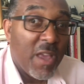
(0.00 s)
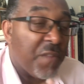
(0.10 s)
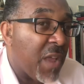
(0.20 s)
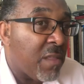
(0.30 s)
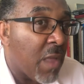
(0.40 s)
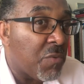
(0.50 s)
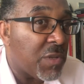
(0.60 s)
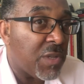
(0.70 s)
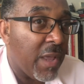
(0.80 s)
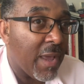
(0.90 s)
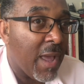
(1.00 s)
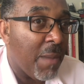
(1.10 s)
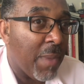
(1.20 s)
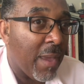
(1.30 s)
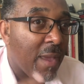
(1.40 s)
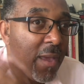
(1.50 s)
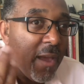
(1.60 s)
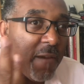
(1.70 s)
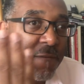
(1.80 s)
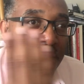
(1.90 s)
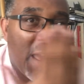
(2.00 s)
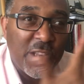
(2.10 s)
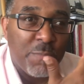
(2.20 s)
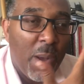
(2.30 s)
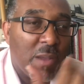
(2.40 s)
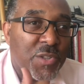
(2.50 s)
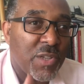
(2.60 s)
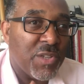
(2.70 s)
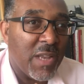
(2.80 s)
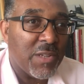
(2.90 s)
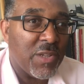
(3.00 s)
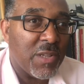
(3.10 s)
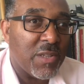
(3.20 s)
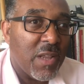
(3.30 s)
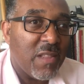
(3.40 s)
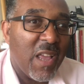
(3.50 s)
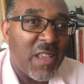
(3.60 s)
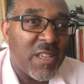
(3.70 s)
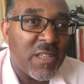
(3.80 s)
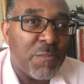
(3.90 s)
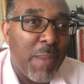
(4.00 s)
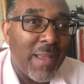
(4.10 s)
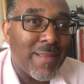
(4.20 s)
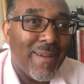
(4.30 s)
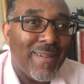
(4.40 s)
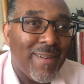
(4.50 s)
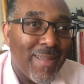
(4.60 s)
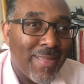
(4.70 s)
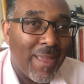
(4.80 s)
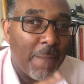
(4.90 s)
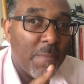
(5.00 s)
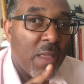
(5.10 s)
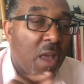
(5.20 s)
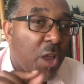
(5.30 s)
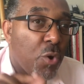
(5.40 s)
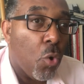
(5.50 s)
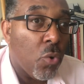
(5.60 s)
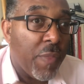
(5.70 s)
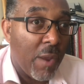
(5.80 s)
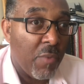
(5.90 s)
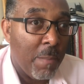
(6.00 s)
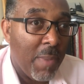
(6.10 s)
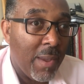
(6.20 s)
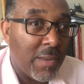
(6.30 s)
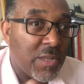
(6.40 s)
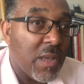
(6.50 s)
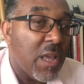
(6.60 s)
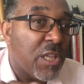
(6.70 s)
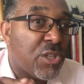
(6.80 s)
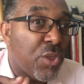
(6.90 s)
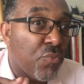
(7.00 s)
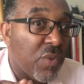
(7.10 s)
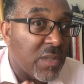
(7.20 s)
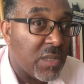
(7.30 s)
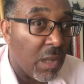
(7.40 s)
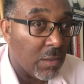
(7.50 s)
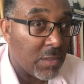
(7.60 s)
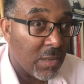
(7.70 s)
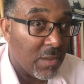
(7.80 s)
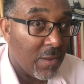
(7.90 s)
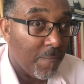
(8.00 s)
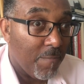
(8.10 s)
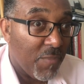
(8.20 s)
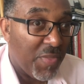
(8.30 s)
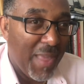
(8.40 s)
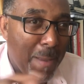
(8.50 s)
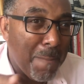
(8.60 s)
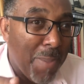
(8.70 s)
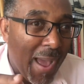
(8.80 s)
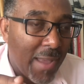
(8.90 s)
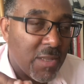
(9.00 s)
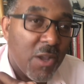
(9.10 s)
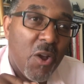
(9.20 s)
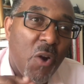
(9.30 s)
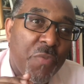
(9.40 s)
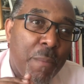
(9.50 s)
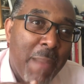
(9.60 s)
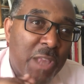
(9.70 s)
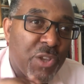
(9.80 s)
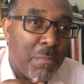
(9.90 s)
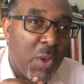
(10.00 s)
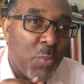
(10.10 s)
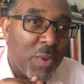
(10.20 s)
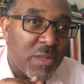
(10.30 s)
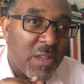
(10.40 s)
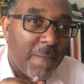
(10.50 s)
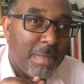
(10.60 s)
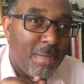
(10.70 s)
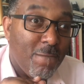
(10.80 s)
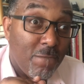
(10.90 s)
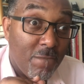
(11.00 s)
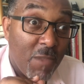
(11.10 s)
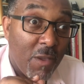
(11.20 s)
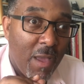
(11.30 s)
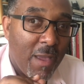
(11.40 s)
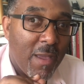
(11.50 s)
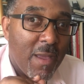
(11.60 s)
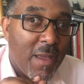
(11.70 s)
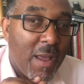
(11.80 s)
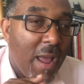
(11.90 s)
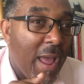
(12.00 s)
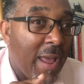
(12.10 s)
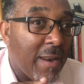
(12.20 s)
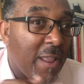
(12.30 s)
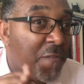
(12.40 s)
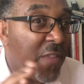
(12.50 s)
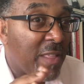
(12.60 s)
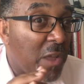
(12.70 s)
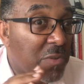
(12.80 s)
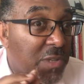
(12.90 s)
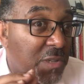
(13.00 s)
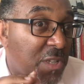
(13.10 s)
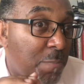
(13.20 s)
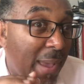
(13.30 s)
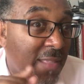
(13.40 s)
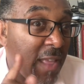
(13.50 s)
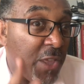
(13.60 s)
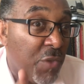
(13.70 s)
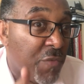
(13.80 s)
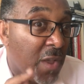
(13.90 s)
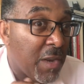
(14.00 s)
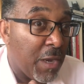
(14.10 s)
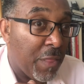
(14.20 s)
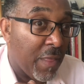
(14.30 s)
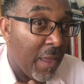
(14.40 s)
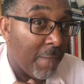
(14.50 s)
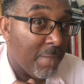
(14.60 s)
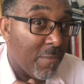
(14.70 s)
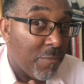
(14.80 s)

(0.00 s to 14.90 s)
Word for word: if they don't see it coming, it flies past the senses. They suspect nothing. And all that remains is the result, the impact of the magic moment. Okay? And if they don't suspect that you've done anything,